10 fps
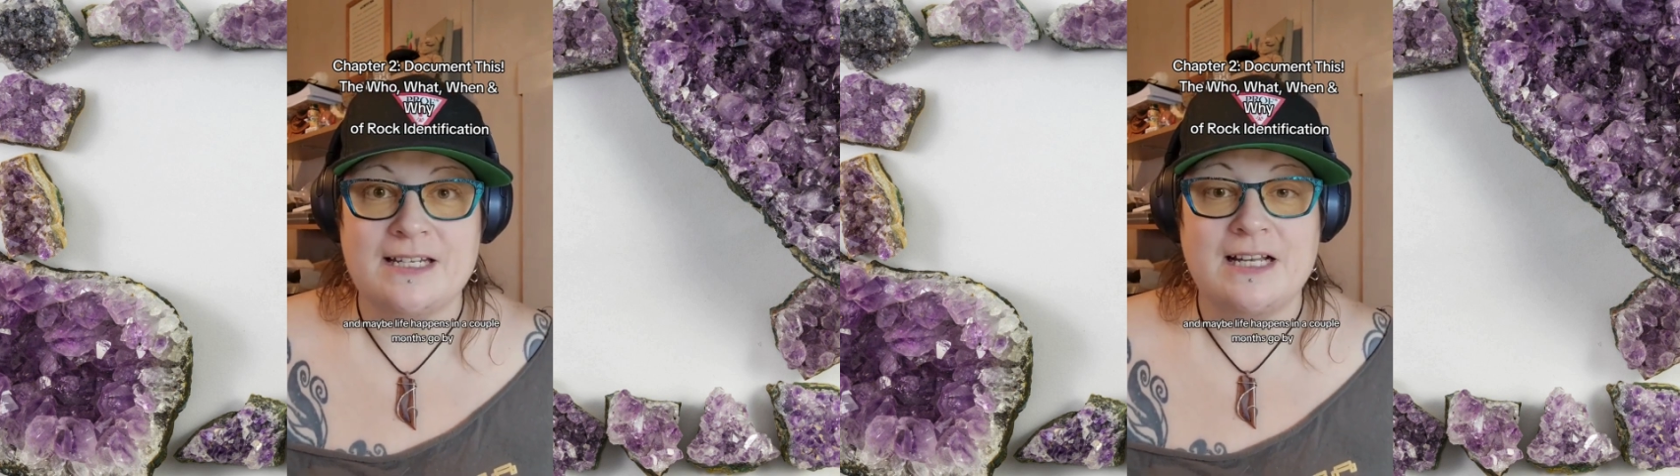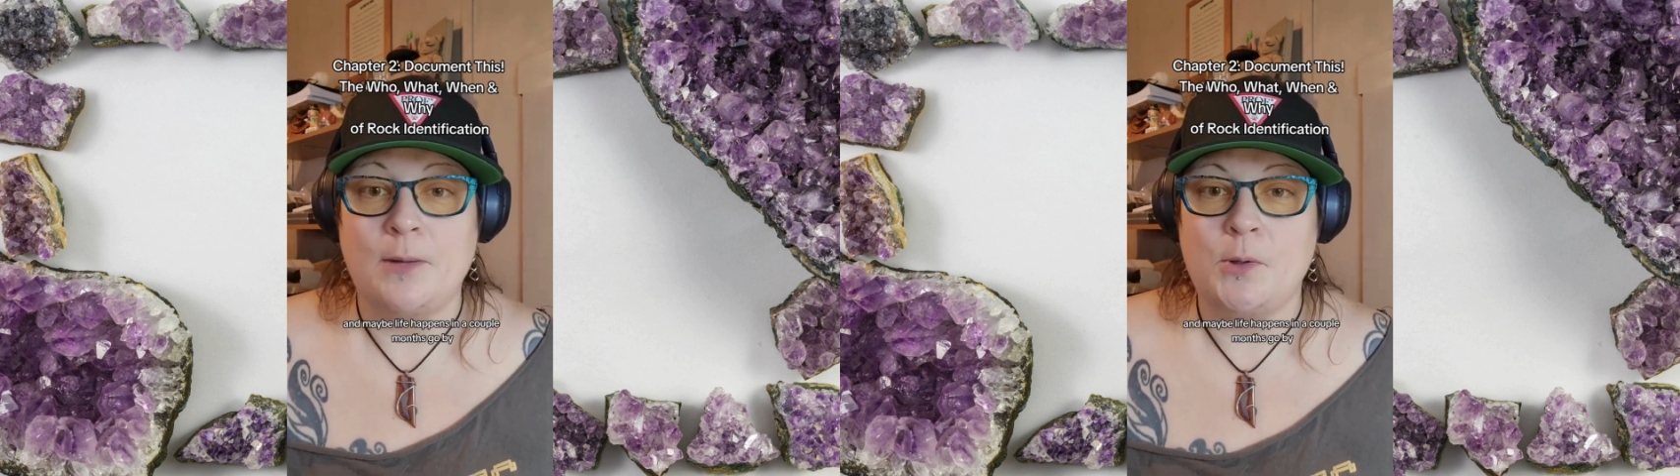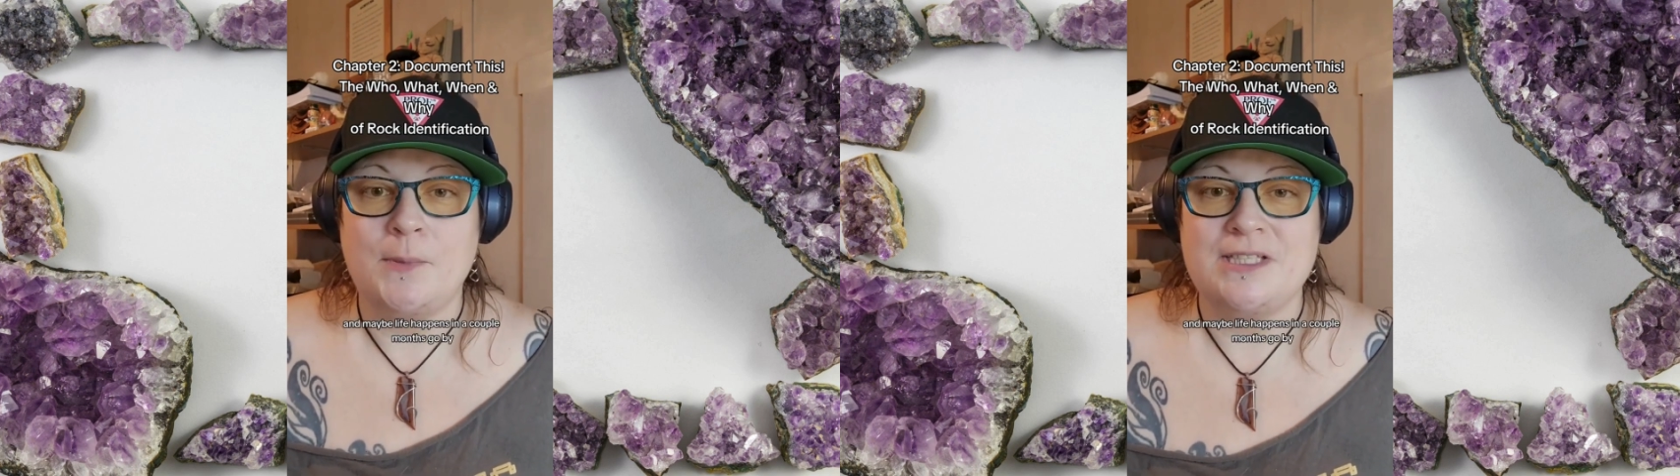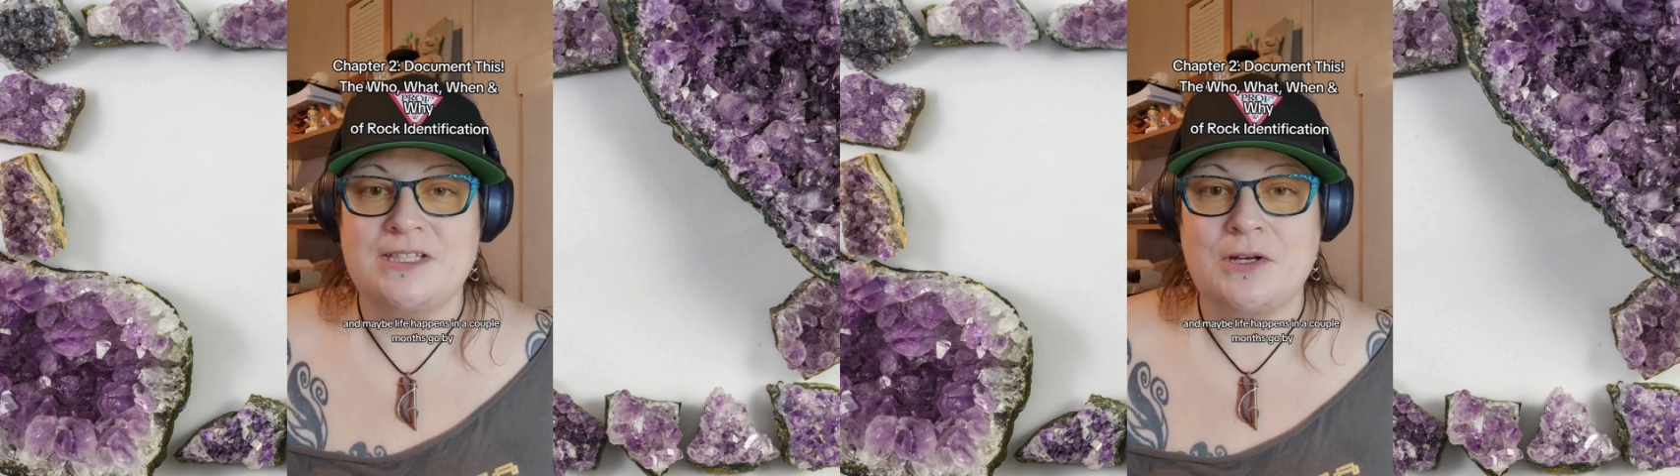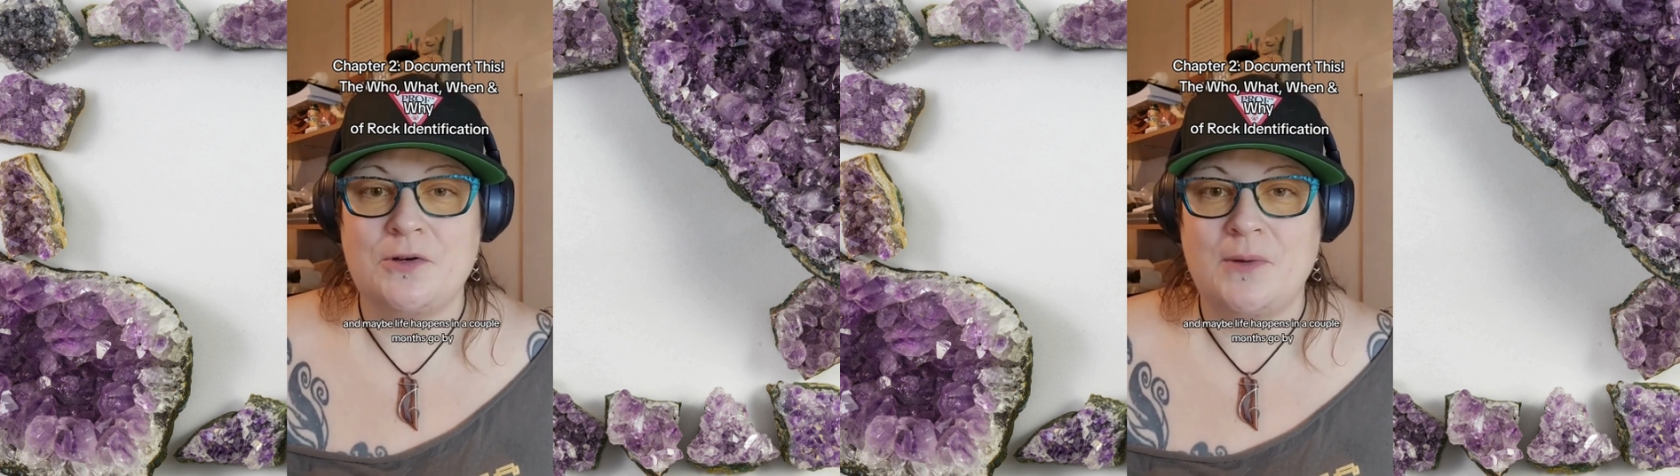and a couple months
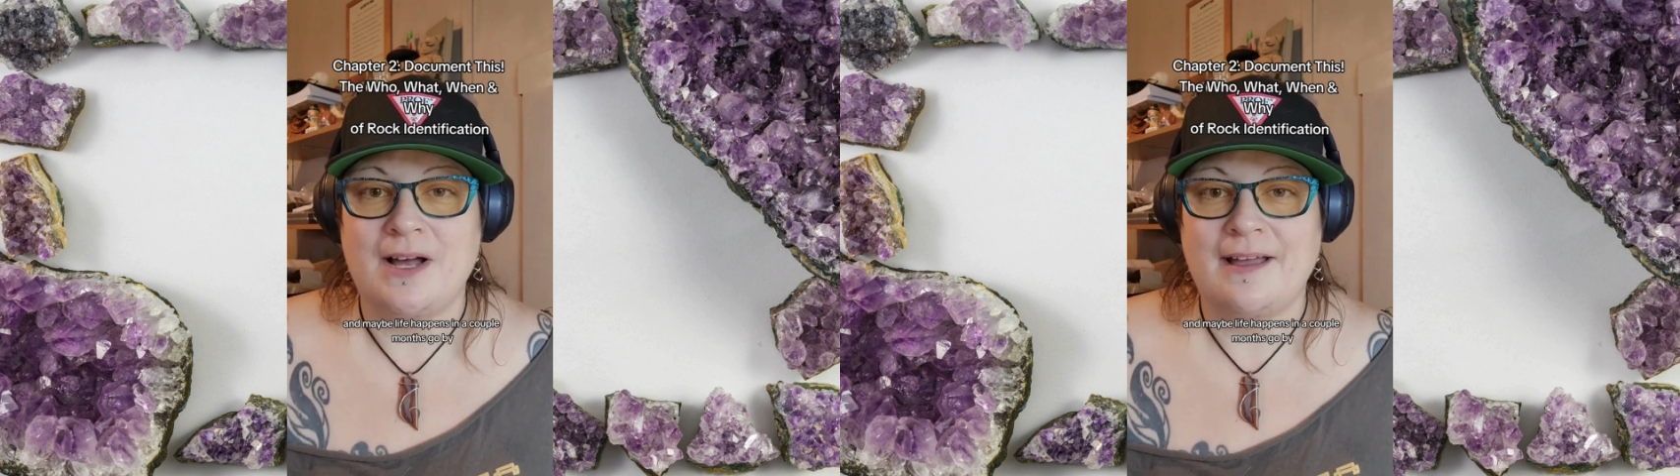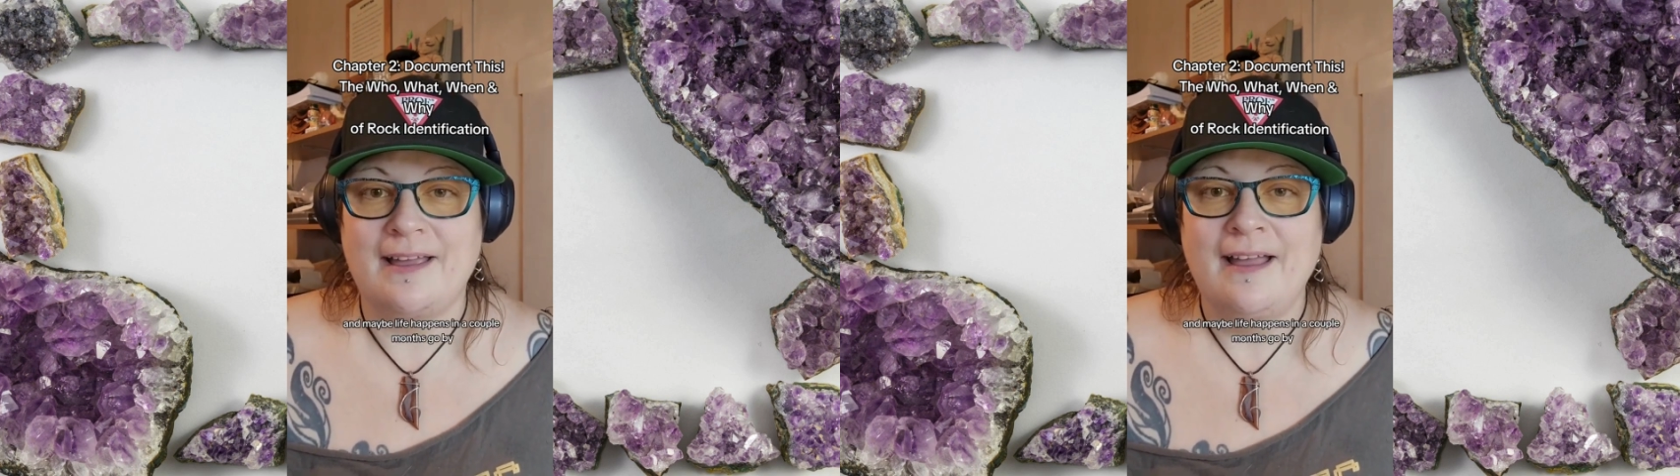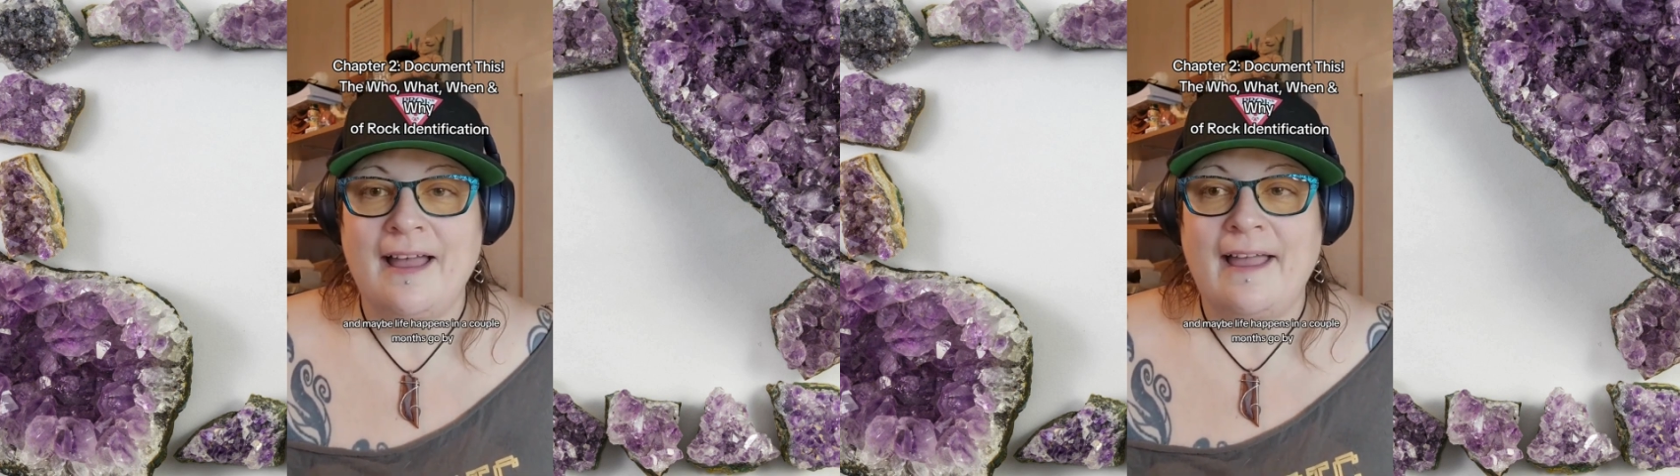go by